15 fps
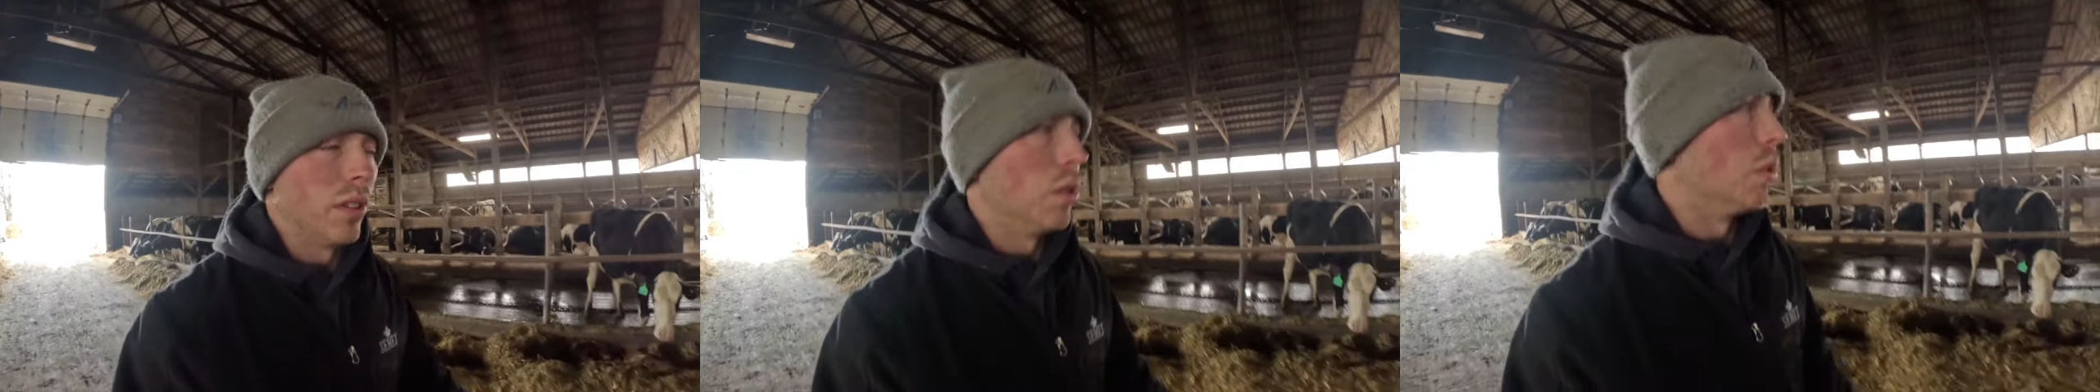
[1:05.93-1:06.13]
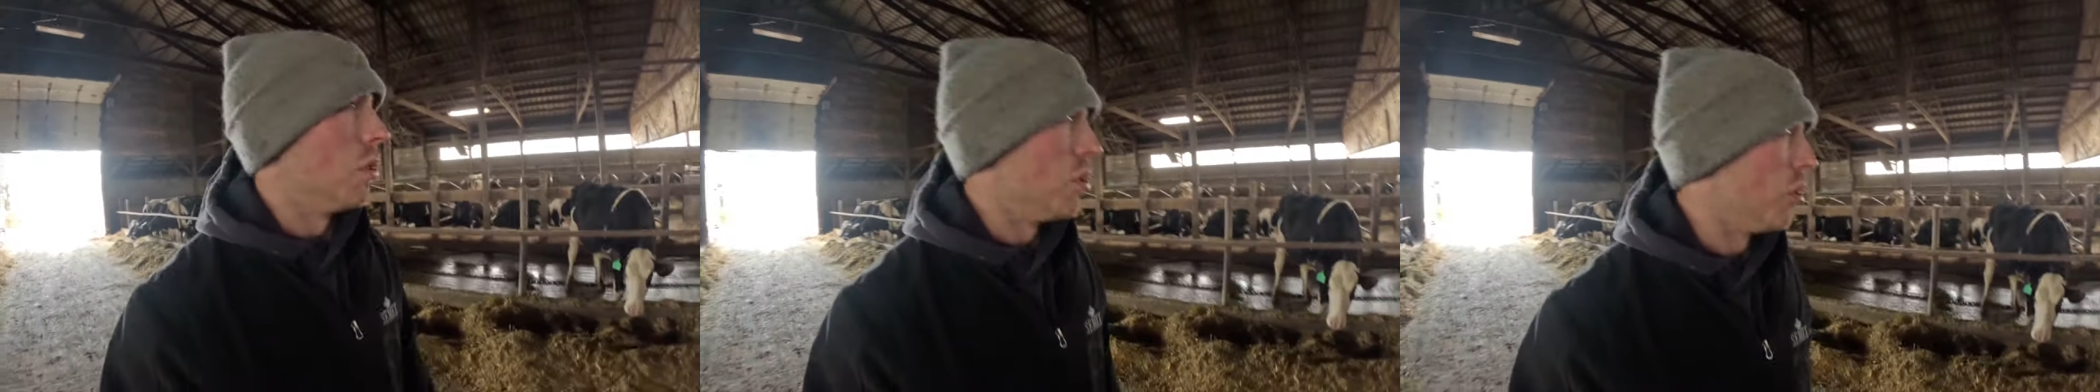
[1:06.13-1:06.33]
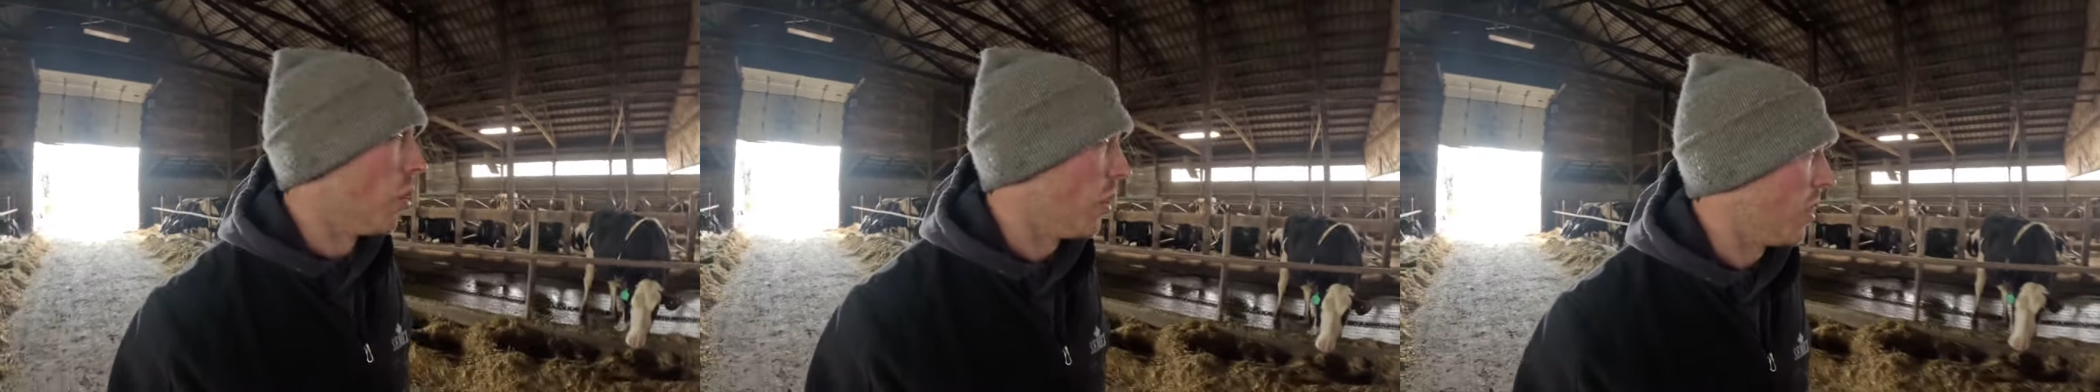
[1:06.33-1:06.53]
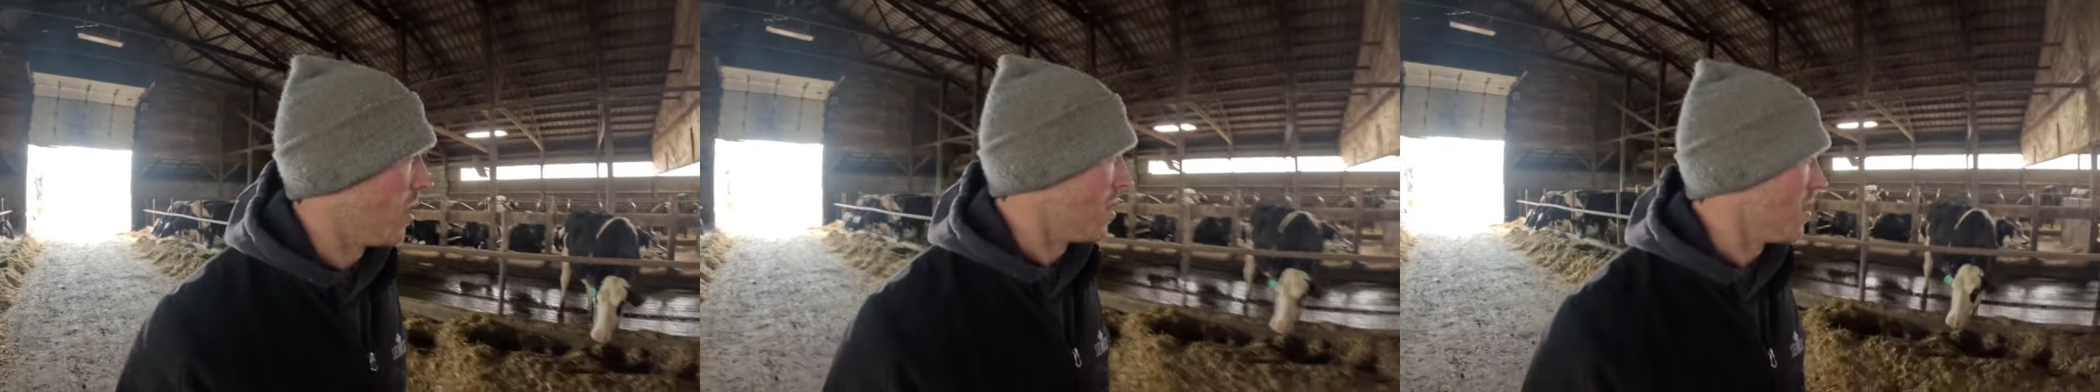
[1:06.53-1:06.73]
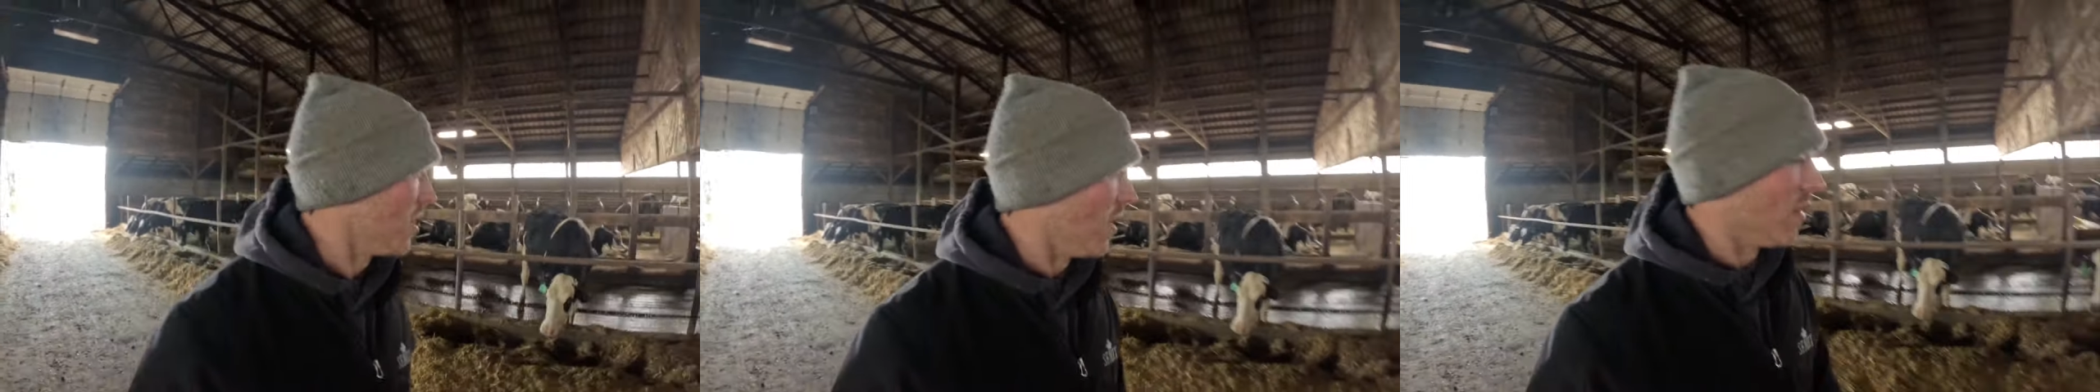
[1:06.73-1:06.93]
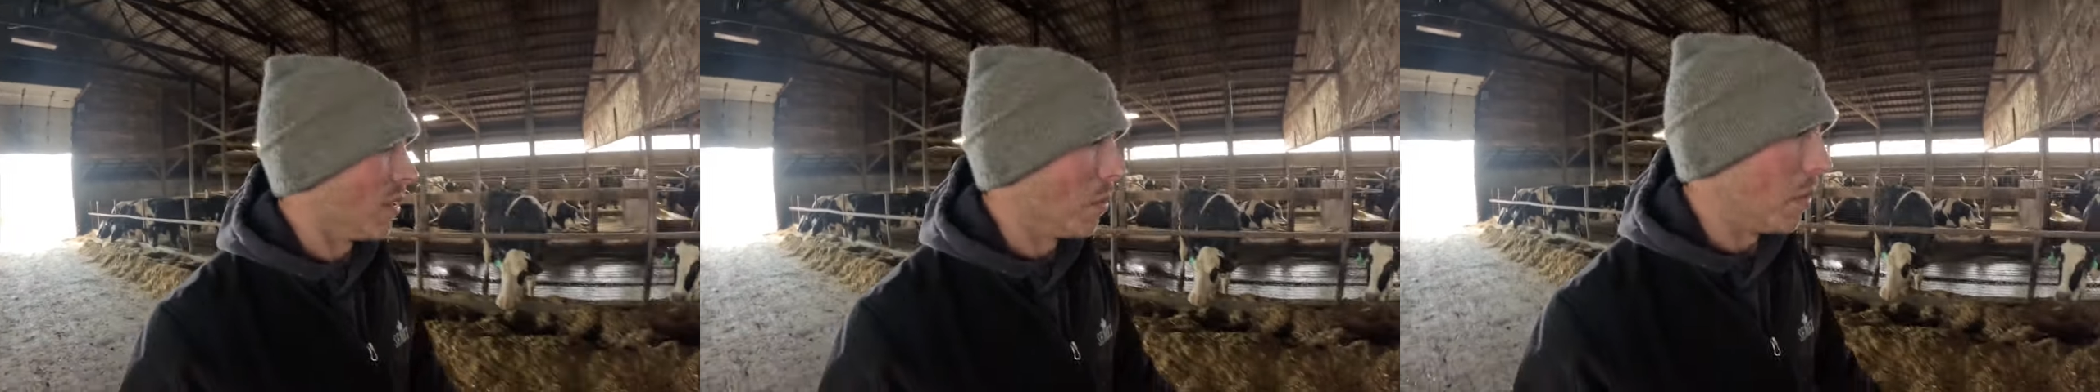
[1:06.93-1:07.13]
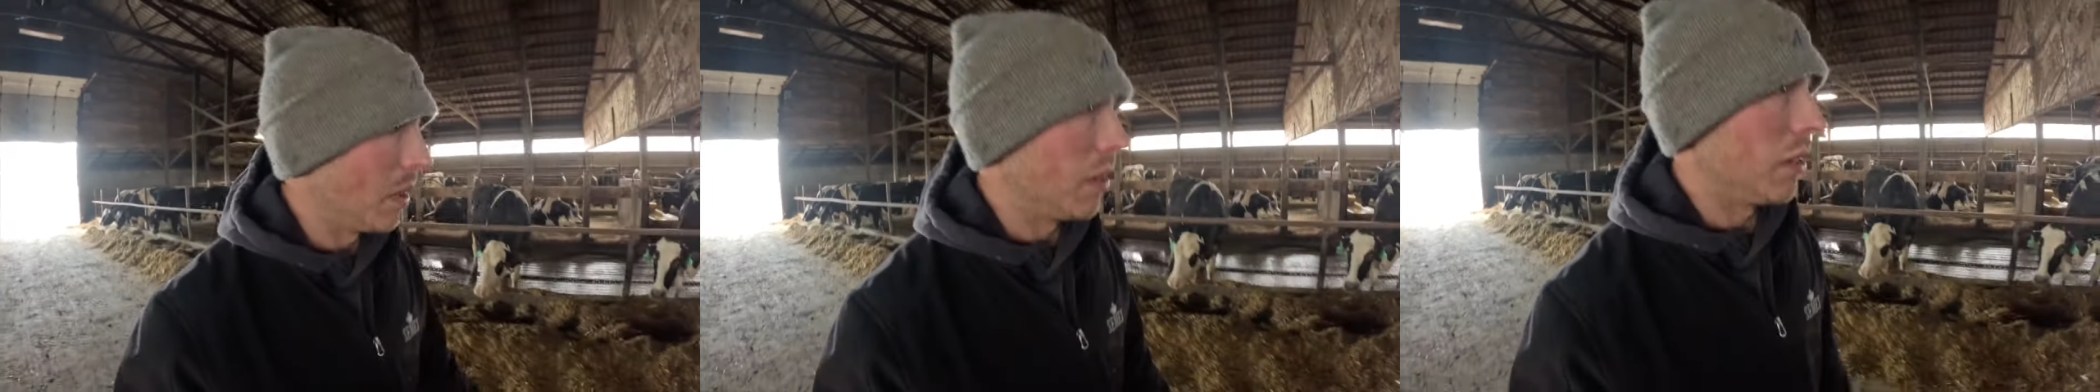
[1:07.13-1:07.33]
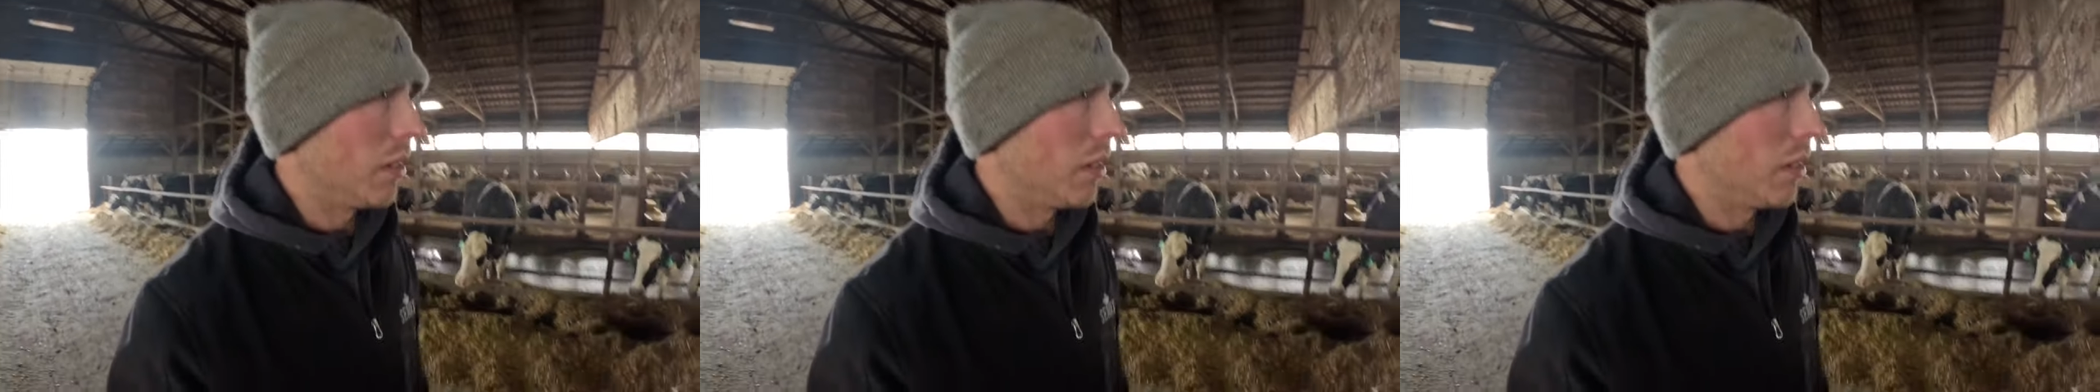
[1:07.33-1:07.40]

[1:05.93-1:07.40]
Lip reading: go enjoy ourselves a bit.